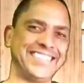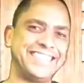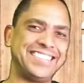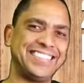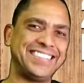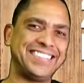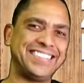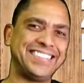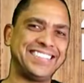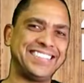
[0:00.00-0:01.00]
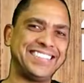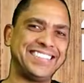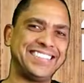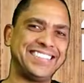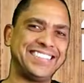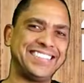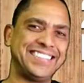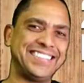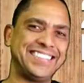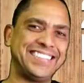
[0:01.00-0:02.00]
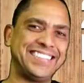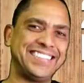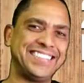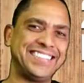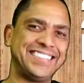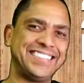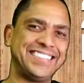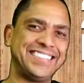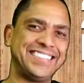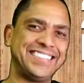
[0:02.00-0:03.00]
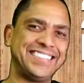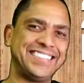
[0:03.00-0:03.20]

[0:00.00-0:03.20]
No one is speaking in this clip.